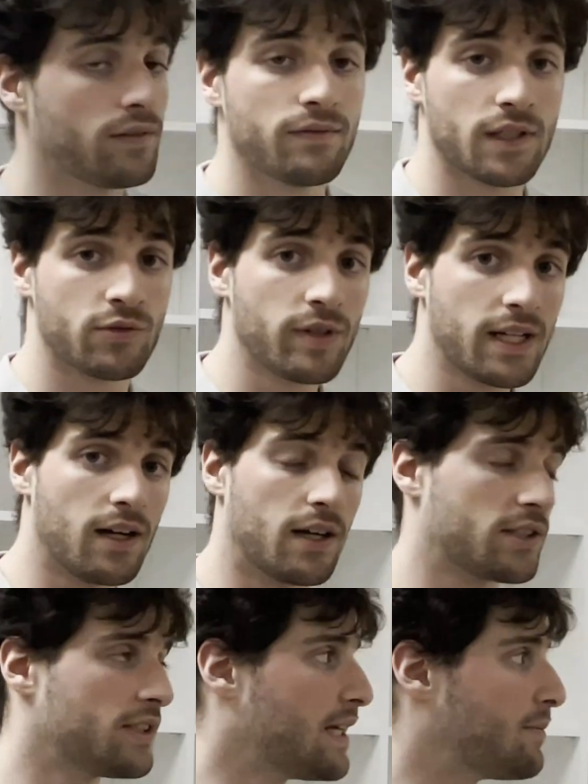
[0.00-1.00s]
it's really hard
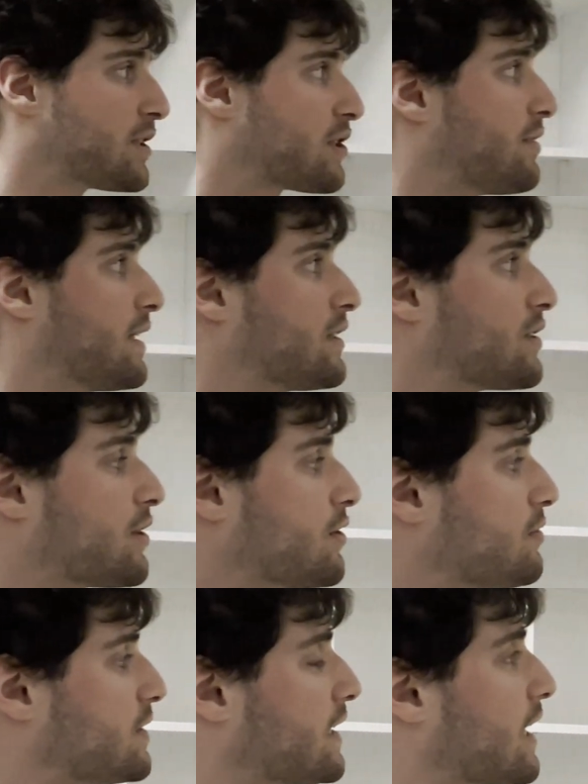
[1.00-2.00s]
to demonstrate
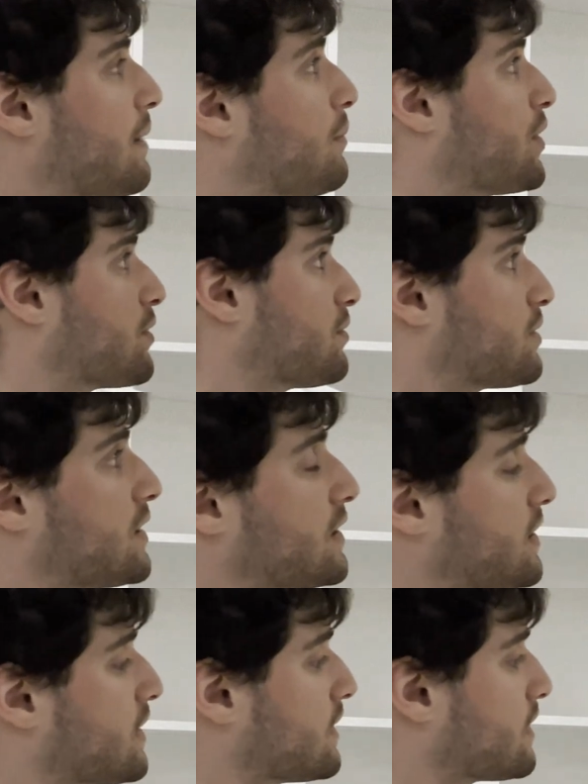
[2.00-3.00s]
using a model such
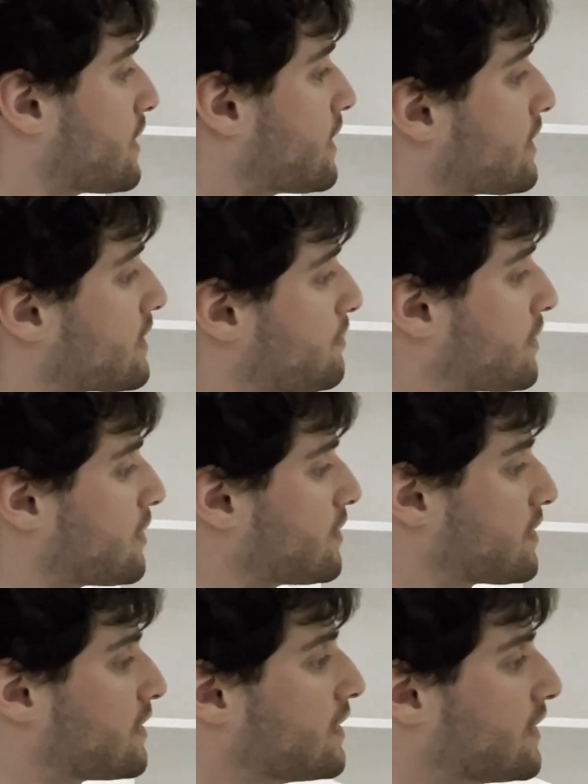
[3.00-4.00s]
as this because,